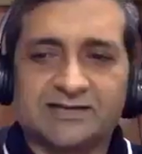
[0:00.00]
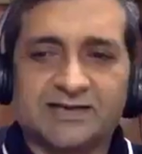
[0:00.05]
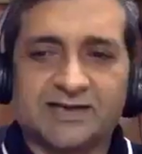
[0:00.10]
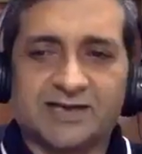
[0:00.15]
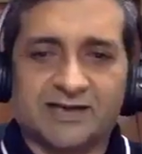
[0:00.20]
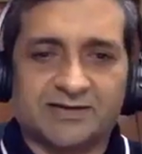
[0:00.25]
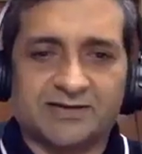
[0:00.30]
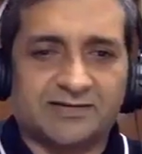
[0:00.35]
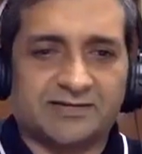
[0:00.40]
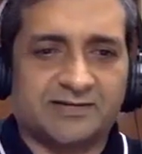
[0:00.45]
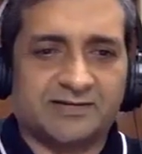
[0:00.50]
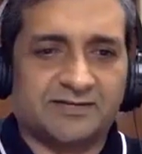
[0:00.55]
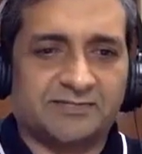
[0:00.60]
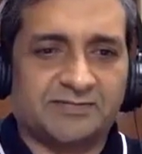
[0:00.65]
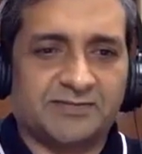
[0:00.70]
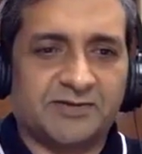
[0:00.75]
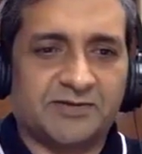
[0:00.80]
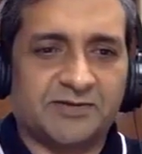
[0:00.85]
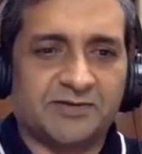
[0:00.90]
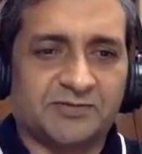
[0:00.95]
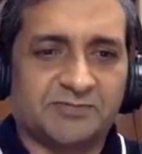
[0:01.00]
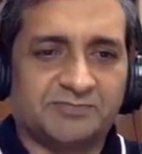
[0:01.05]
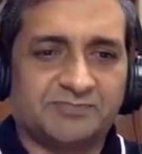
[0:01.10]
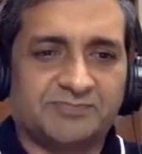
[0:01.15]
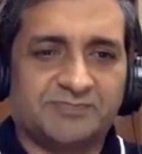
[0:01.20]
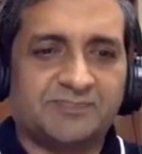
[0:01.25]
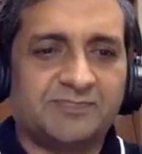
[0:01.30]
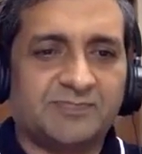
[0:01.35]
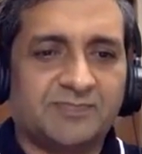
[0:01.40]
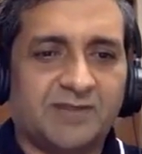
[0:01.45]
they are,
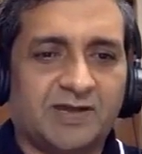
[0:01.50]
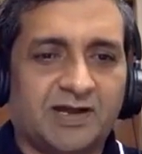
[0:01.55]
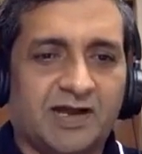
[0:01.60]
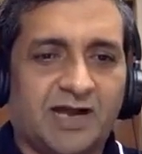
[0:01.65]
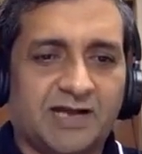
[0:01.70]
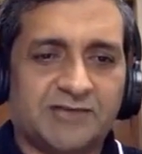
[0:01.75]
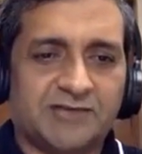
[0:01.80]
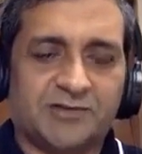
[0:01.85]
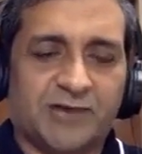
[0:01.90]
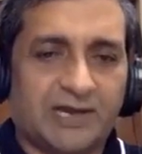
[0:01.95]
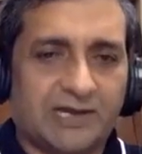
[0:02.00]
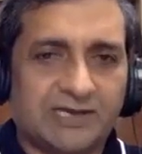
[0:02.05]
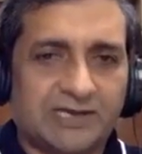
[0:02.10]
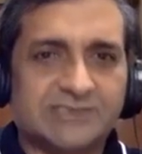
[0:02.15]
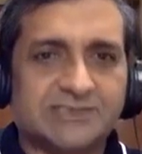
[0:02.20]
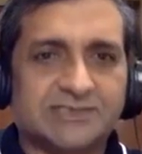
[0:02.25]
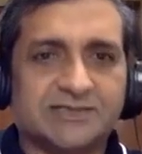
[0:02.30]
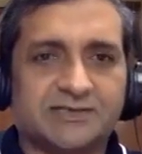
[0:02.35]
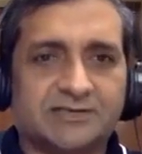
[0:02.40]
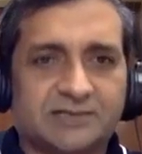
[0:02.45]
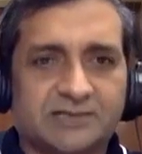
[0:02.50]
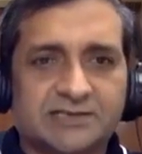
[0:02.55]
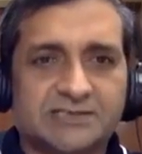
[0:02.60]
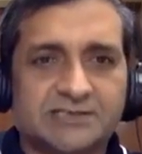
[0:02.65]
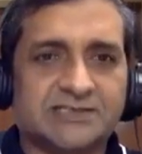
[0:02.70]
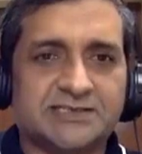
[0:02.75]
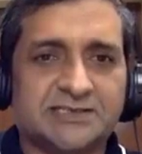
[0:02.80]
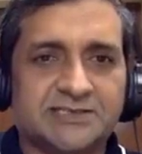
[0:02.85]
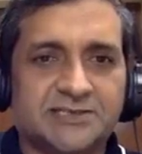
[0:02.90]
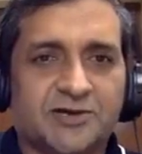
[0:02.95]
as you rightly said,
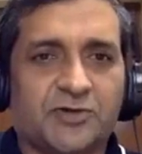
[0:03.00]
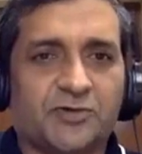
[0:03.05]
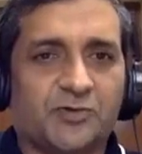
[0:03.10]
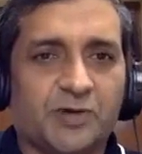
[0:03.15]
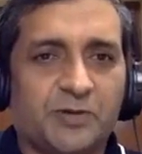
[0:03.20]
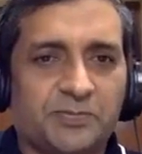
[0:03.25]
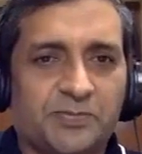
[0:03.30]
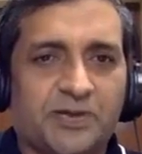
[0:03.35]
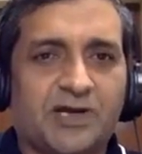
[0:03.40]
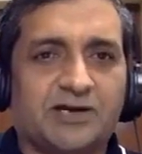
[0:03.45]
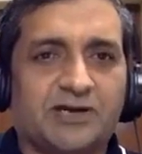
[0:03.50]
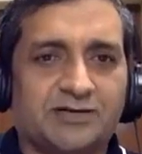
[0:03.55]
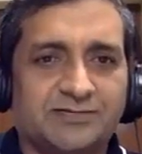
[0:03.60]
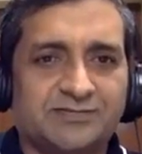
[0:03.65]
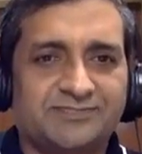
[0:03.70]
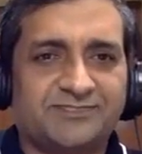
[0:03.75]
culture is not one part.